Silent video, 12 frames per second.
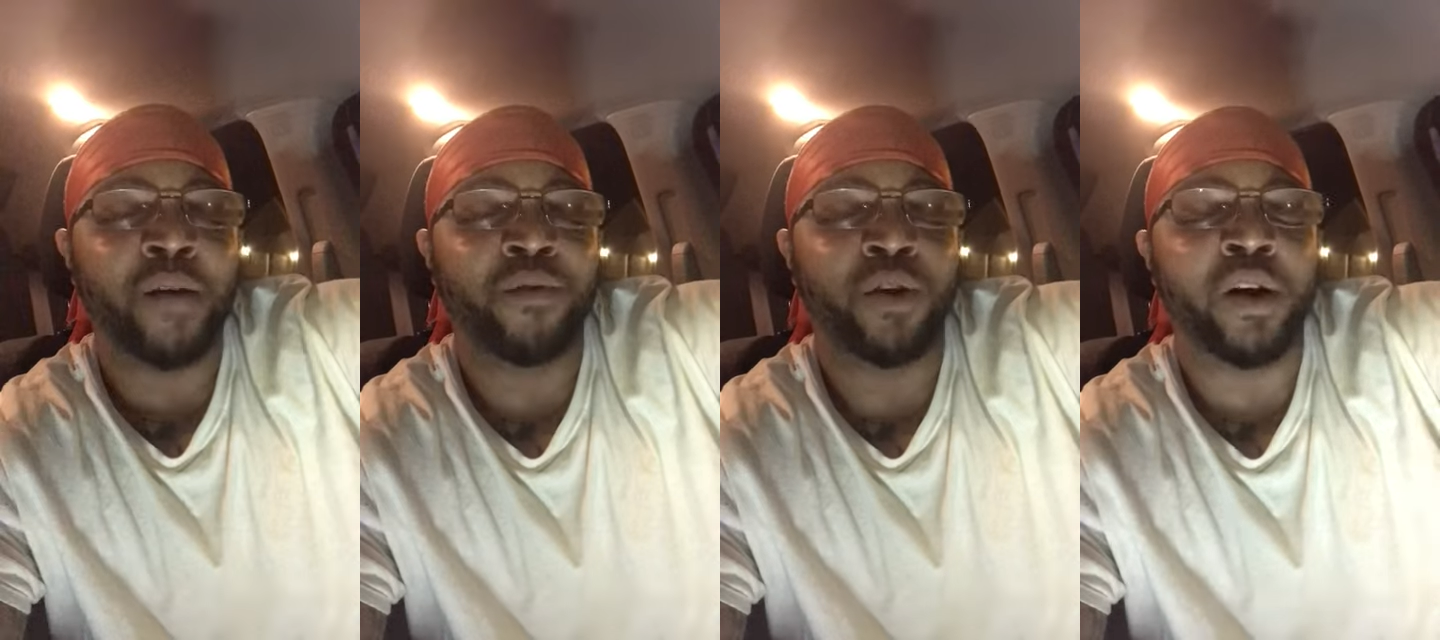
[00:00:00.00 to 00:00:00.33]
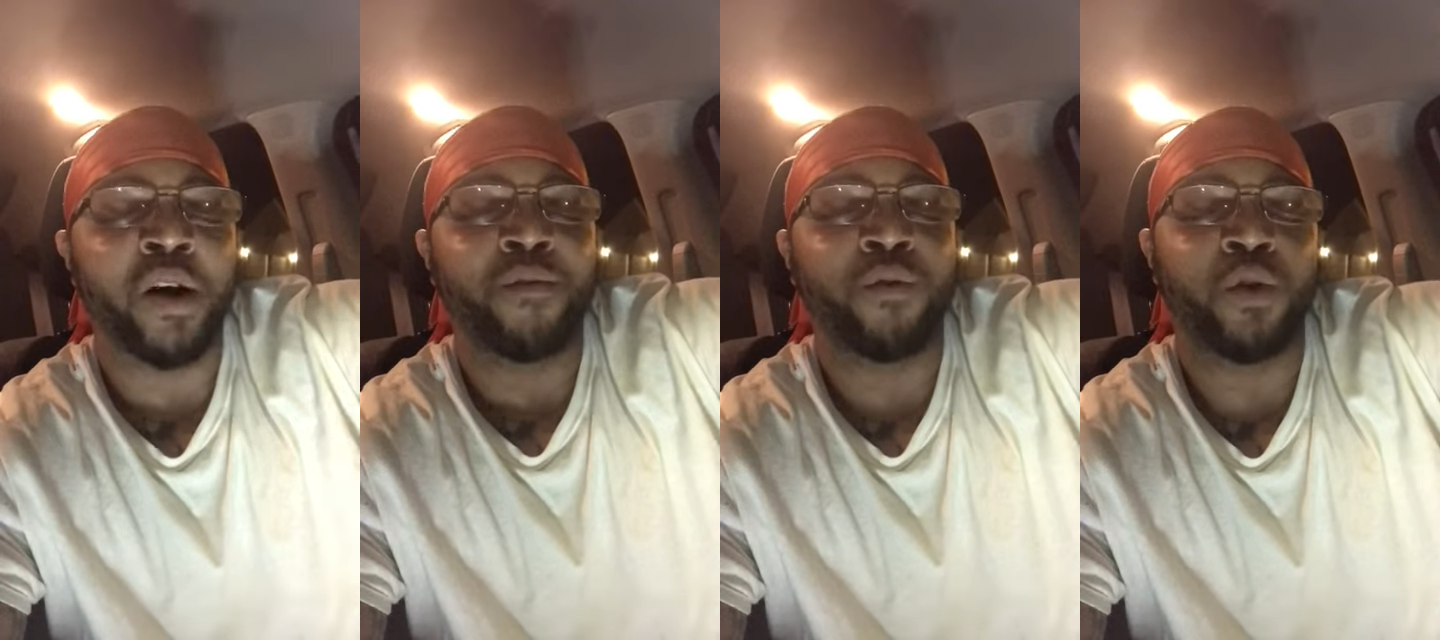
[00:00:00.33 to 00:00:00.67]
for,
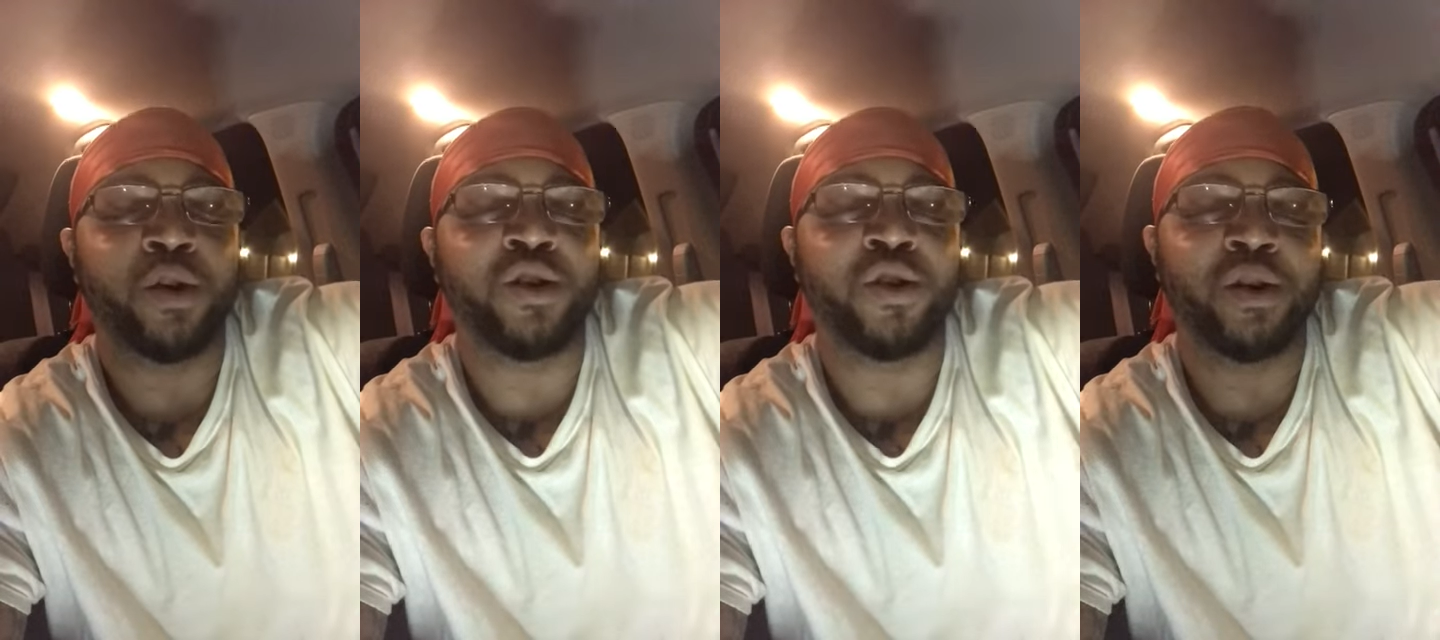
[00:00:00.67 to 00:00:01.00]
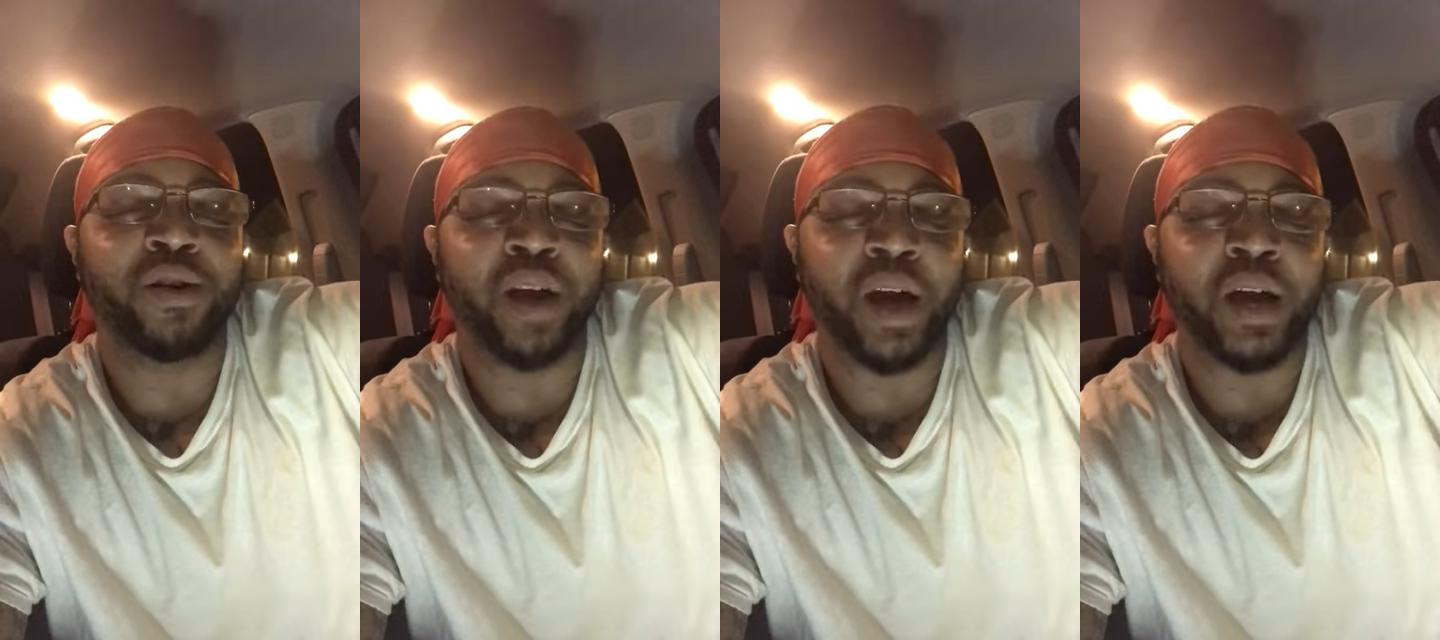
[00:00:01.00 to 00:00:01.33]
for your
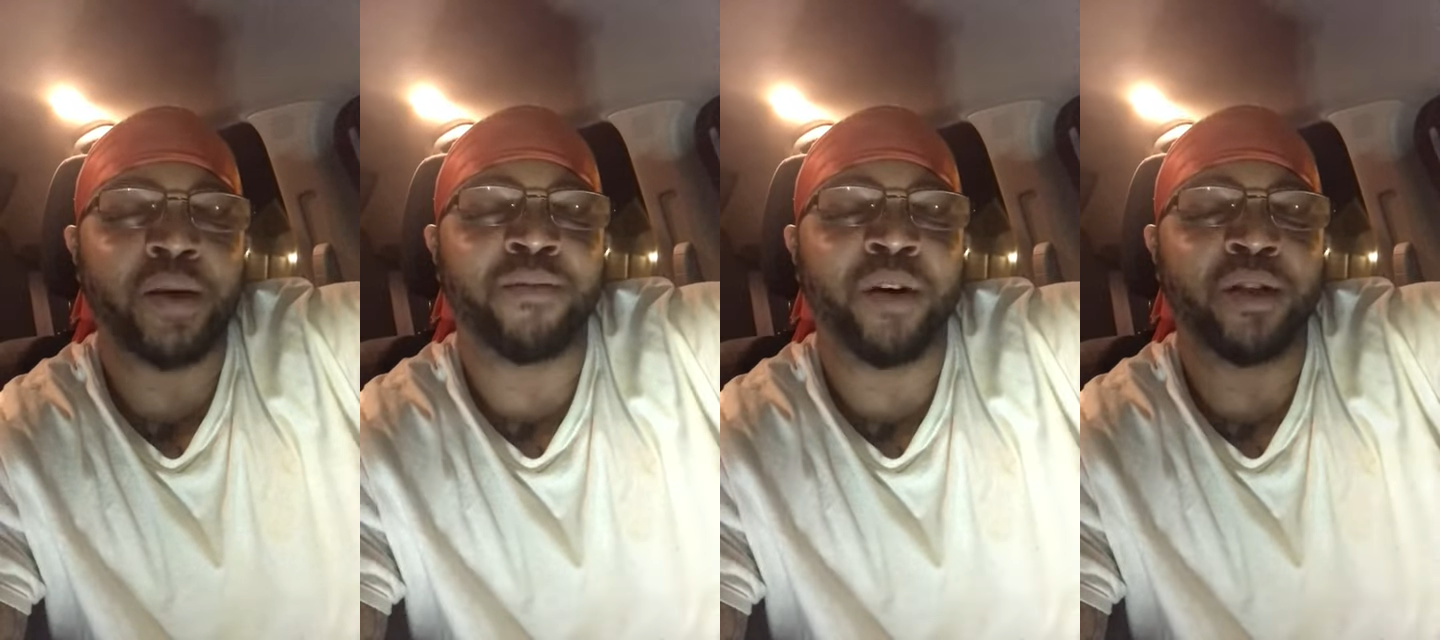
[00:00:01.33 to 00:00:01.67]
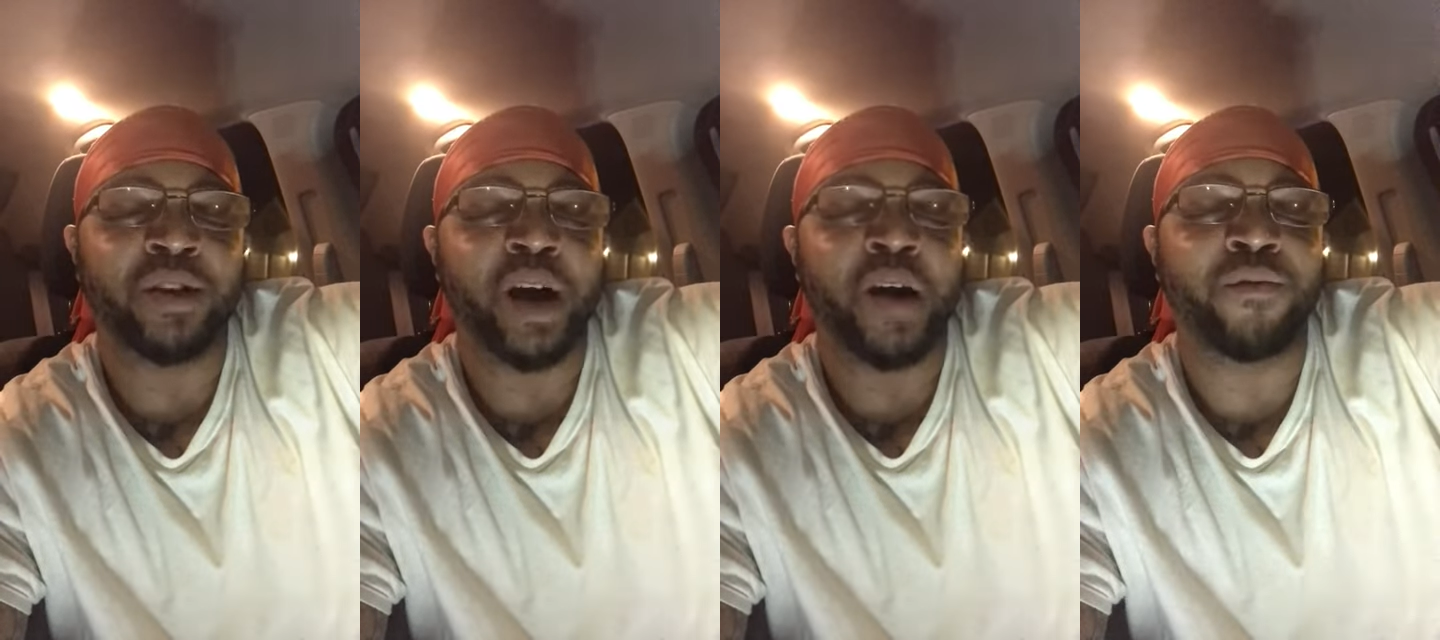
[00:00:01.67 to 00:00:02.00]
name,
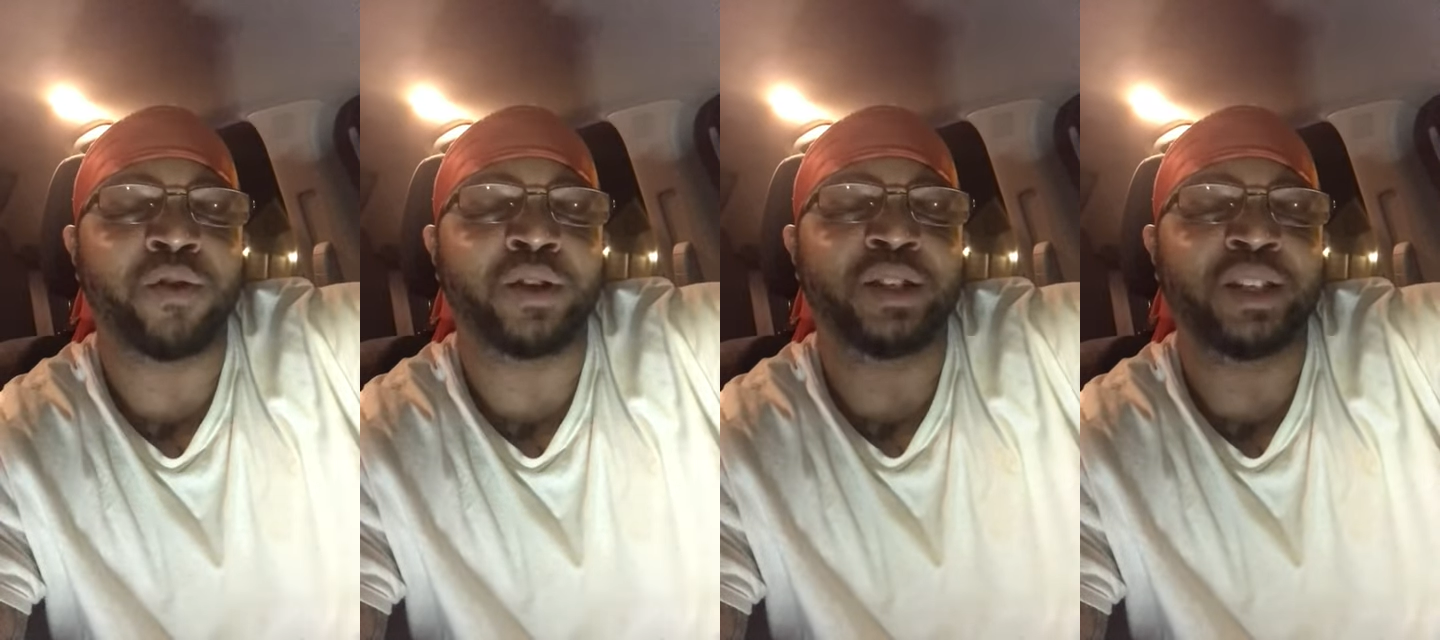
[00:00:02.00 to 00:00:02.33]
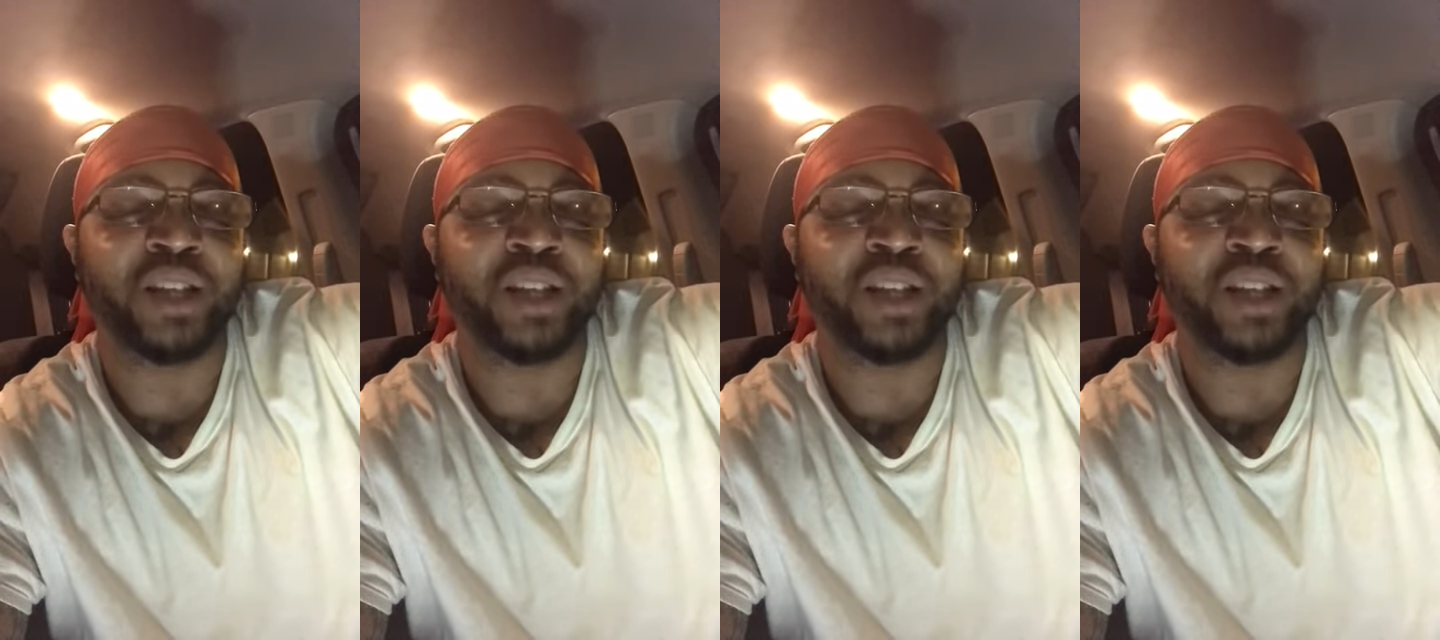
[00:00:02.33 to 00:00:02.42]
Father God, for Jesus.